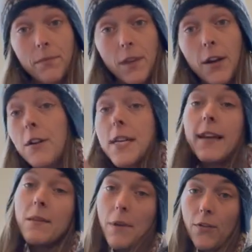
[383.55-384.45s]
I don't
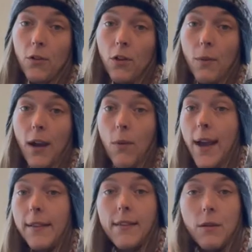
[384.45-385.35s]
take the muzzle all the way
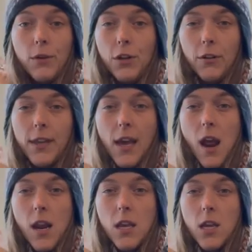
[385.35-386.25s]
away and say, well, you don't get
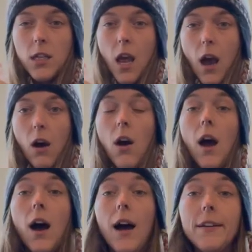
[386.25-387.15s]
anything now.
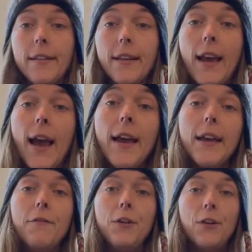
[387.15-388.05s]
I just say, hey,
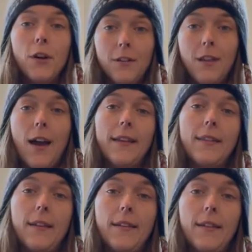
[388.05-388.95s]
if you don't like
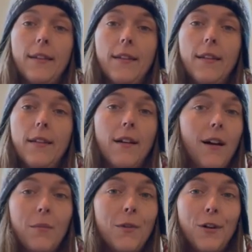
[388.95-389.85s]
this,
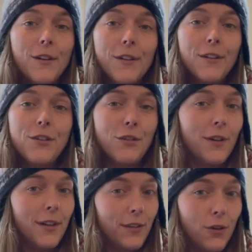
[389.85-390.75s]
I'm not gonna do
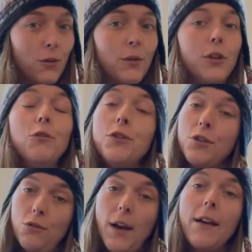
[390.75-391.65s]
it. It's cool, you
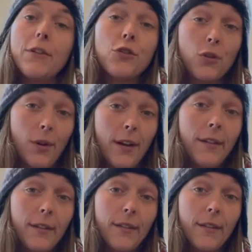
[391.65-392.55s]
do have a
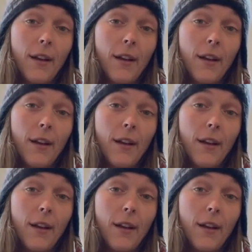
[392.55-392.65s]
choice.